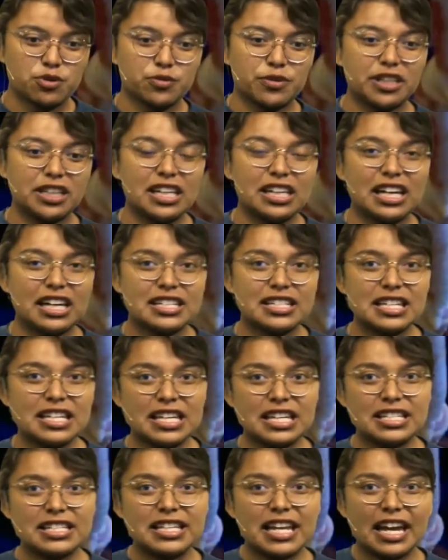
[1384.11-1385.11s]
really like to
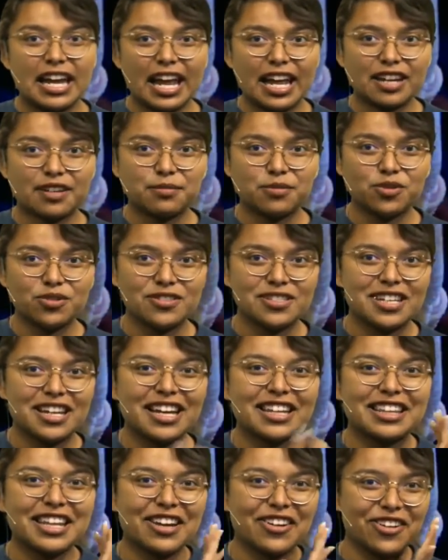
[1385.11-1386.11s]
eat dead animals
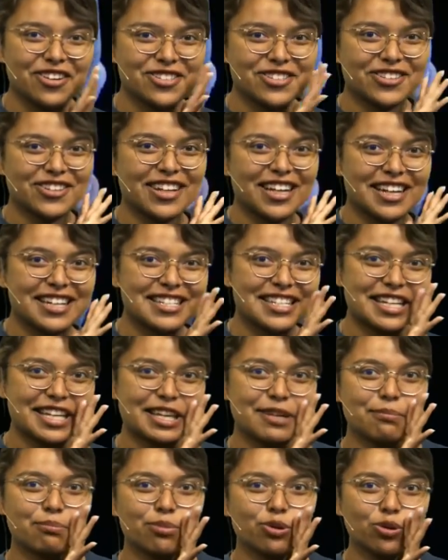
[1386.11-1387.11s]
and they also like to
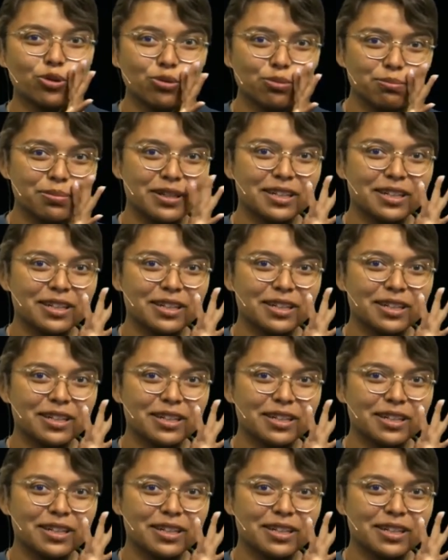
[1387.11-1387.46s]
eat poop.